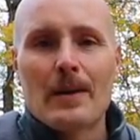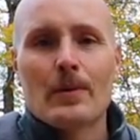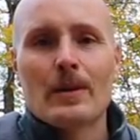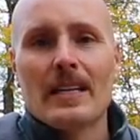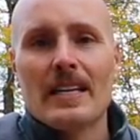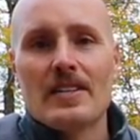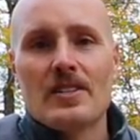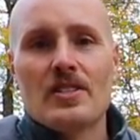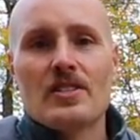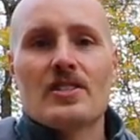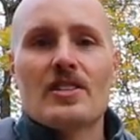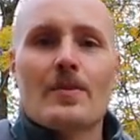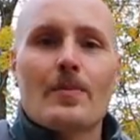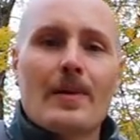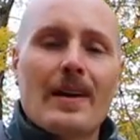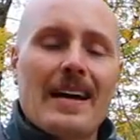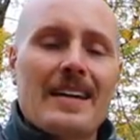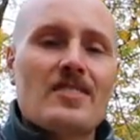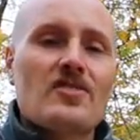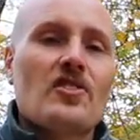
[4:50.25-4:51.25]
relationship
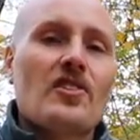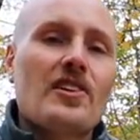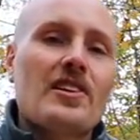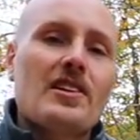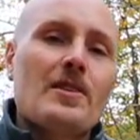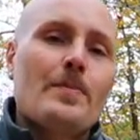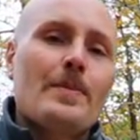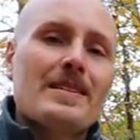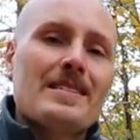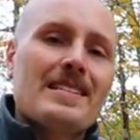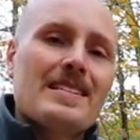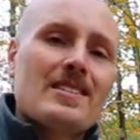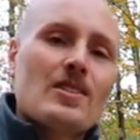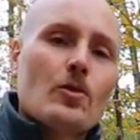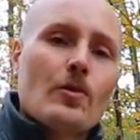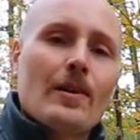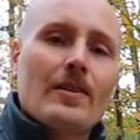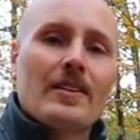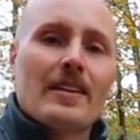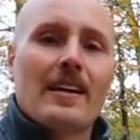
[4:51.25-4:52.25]
when I started a business
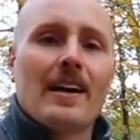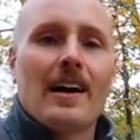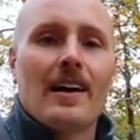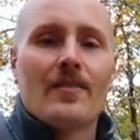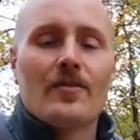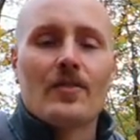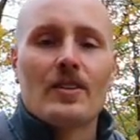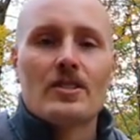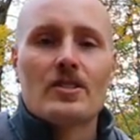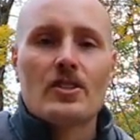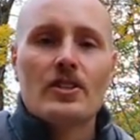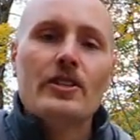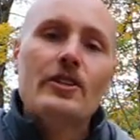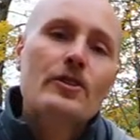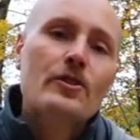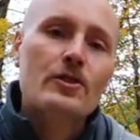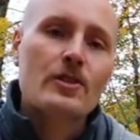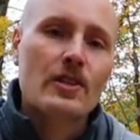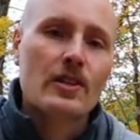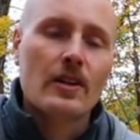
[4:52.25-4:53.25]
around the conference
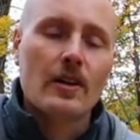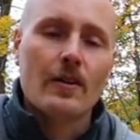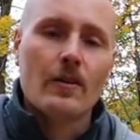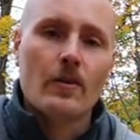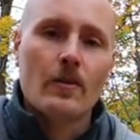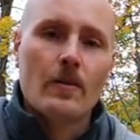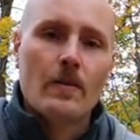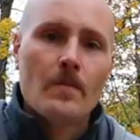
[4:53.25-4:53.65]
years ago